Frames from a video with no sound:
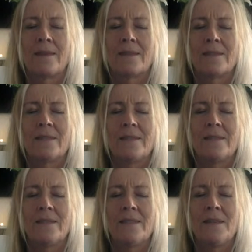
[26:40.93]
So it
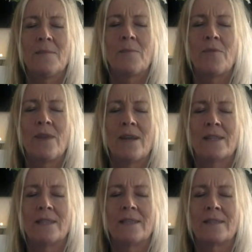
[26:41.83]
does take
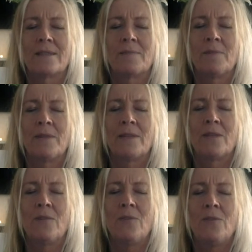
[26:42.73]
practice, but it
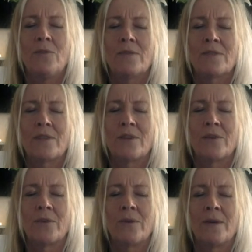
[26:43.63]

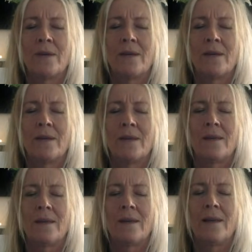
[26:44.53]
also
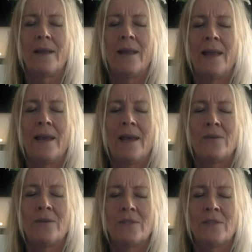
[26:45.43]

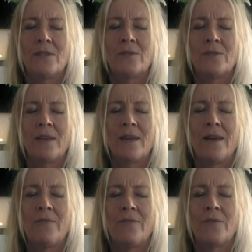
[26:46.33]
allows you to
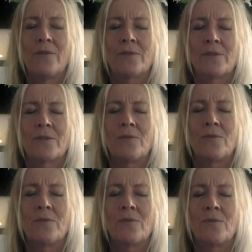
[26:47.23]
have those
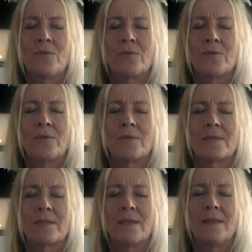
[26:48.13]
thoughts.
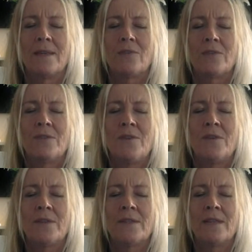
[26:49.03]
You're just
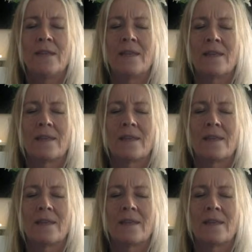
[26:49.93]
noticing.